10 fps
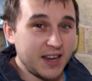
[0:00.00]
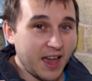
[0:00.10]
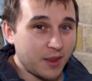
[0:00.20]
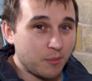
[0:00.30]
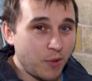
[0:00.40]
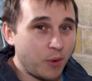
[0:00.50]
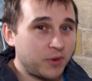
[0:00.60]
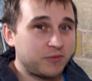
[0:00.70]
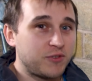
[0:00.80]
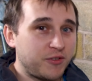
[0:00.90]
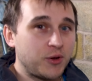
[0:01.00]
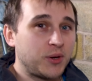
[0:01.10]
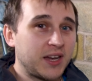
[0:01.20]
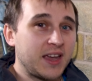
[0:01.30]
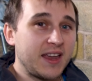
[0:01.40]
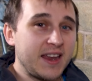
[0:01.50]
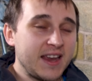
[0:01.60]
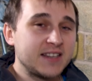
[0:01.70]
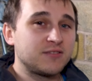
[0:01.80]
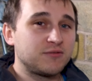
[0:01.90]
at the moment of reviewing it, it
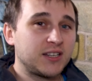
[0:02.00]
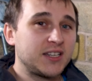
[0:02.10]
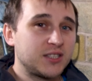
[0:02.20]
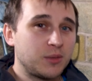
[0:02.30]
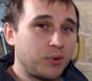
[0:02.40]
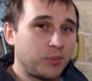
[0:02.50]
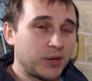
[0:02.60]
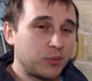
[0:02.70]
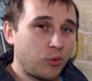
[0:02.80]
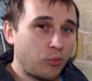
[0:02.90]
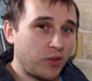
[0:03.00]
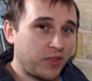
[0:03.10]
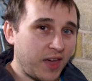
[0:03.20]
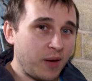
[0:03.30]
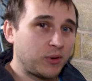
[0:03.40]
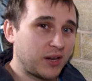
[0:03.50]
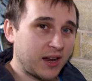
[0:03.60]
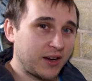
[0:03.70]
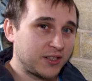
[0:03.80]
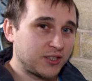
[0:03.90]
isn't released to the public. What that will
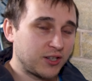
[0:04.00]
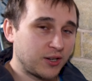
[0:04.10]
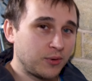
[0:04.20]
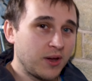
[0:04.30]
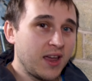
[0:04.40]
allow you to do